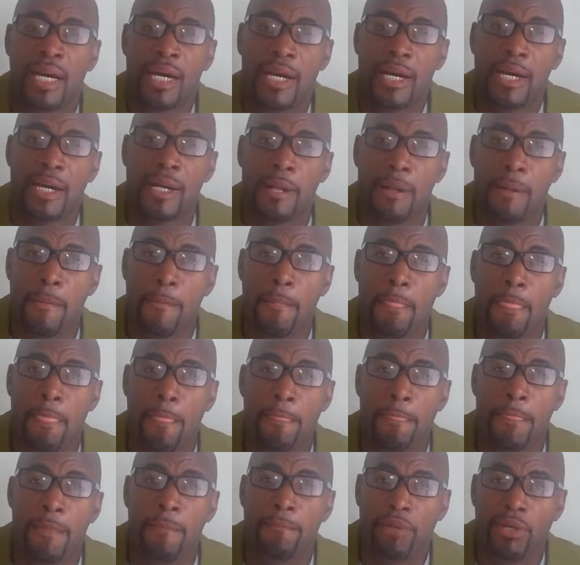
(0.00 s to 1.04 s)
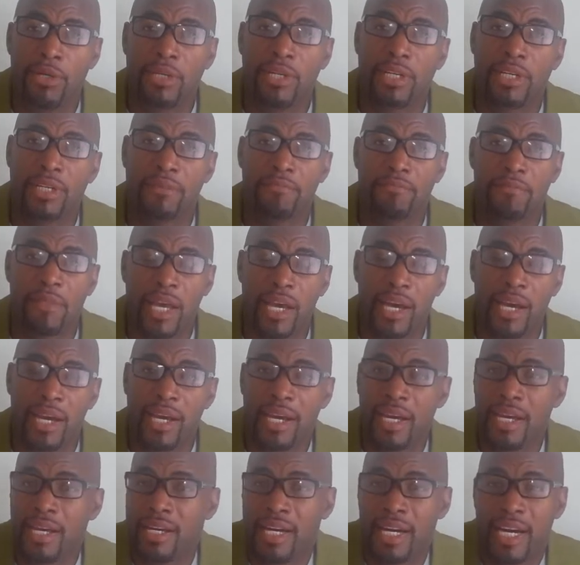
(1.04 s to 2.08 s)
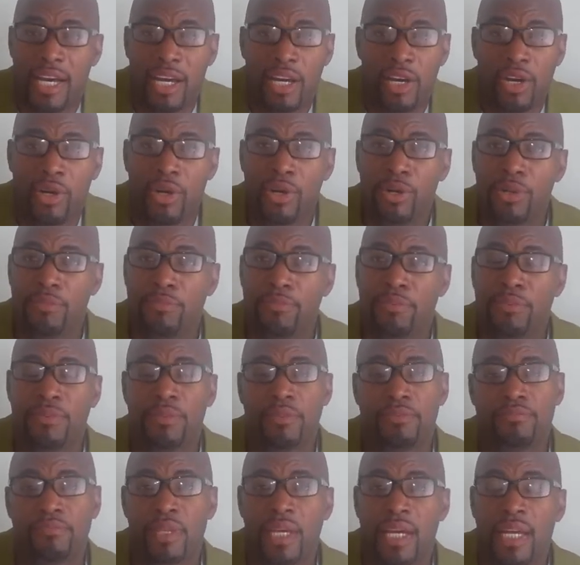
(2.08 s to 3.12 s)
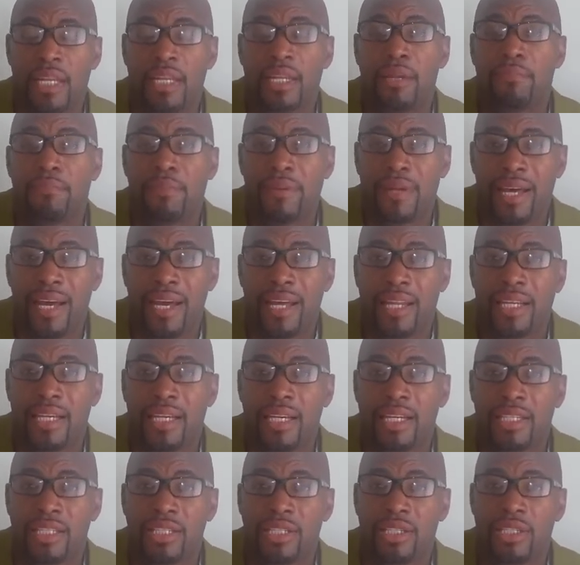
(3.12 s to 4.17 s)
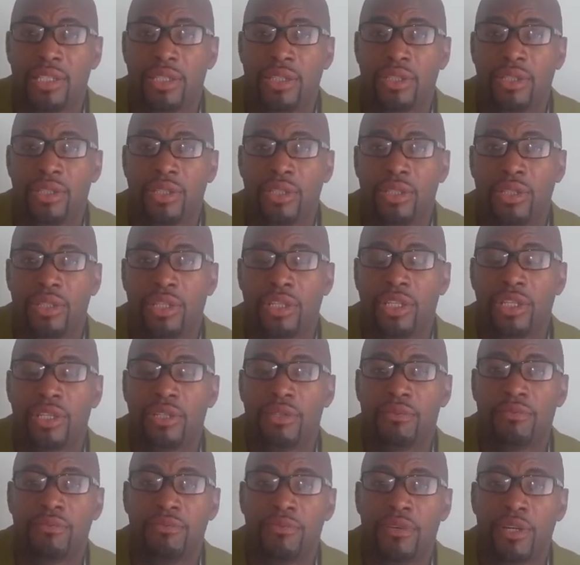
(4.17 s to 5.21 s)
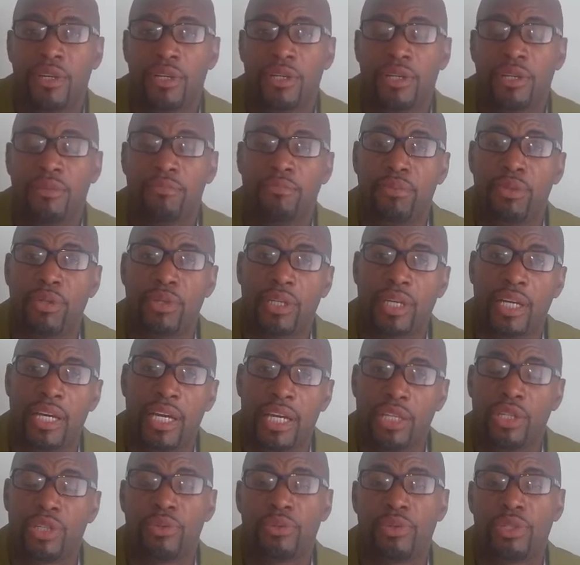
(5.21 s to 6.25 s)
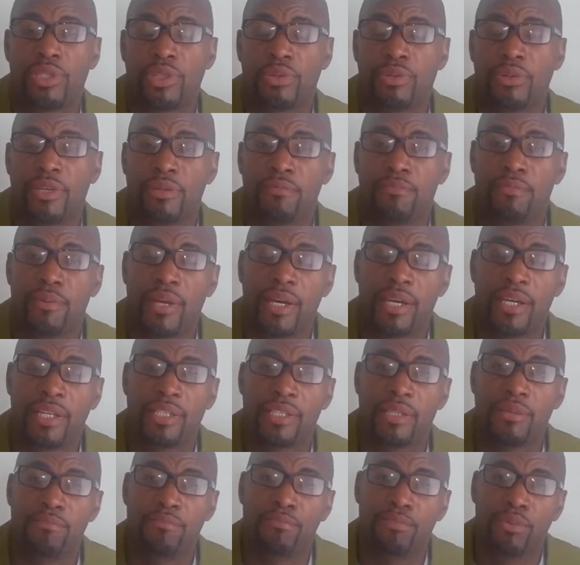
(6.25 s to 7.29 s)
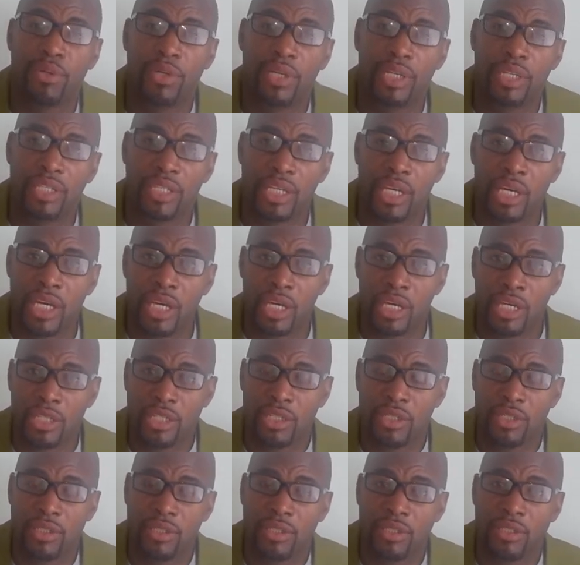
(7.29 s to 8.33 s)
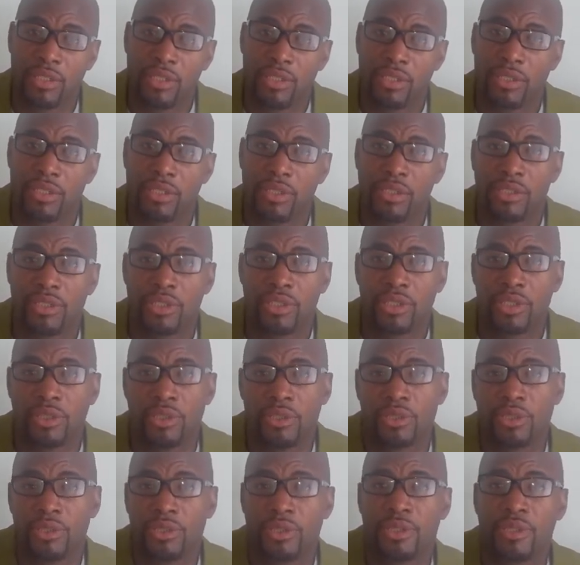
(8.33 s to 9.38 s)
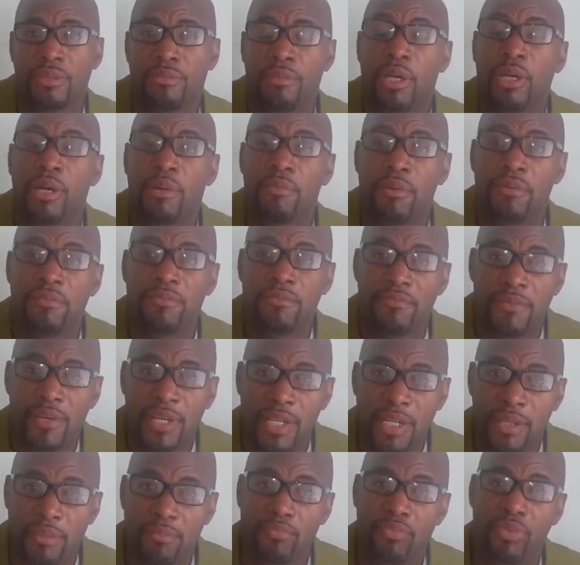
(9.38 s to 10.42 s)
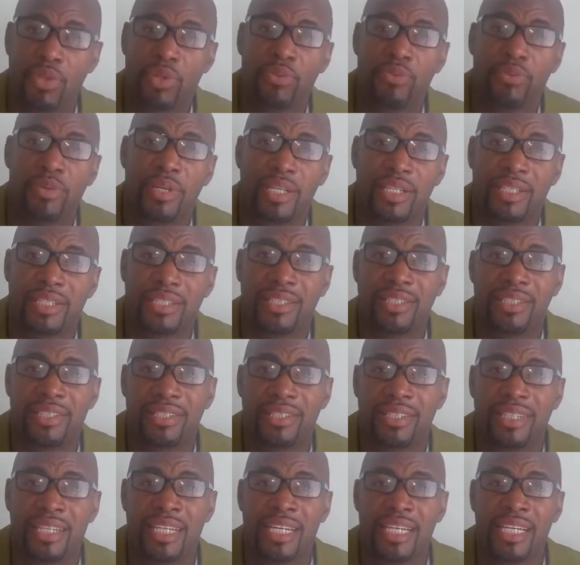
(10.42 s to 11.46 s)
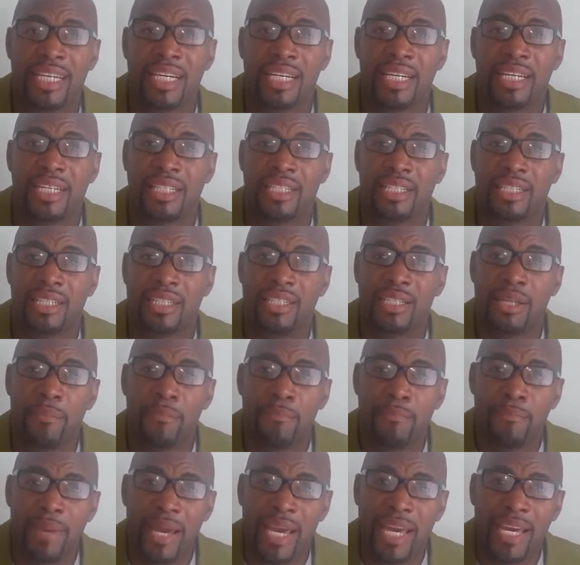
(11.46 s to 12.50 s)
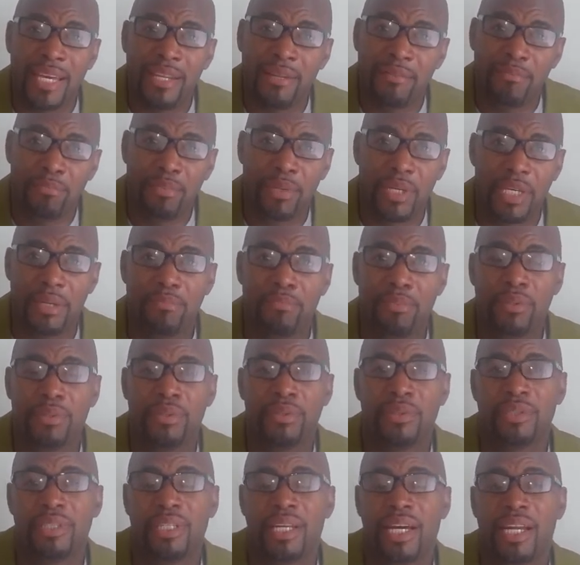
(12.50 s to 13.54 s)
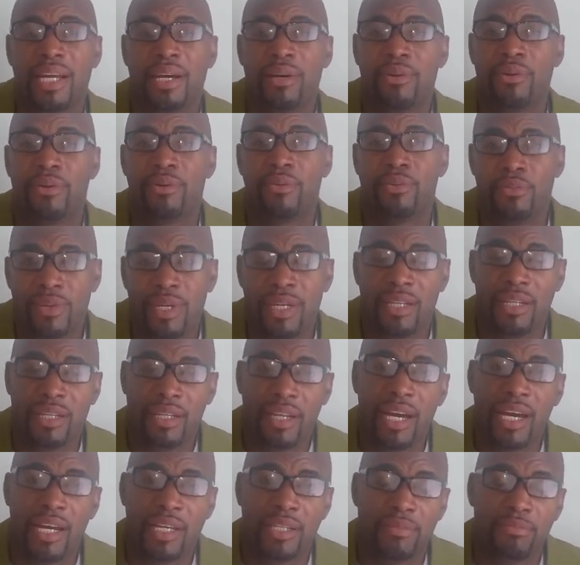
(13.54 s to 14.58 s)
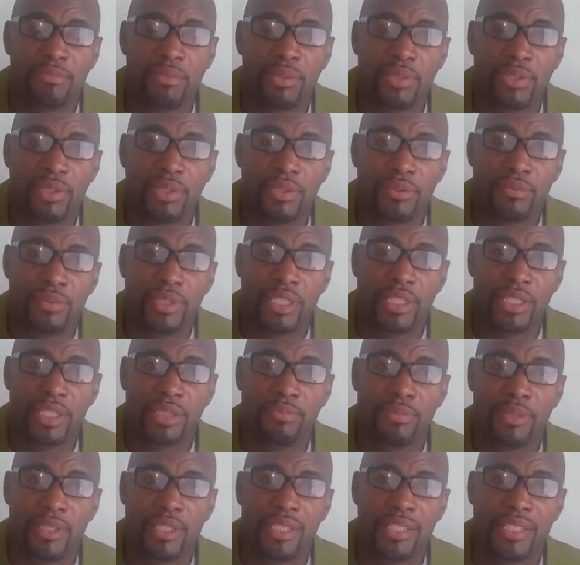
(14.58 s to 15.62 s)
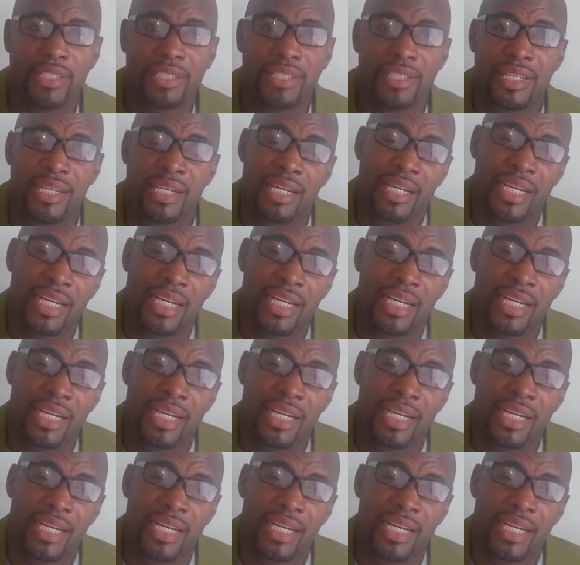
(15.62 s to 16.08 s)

Um, the book, I, I hope, and the plan is to convert the book into a screenplay at some point to to to become a film to reach the the the main people that I would really like the book to reach because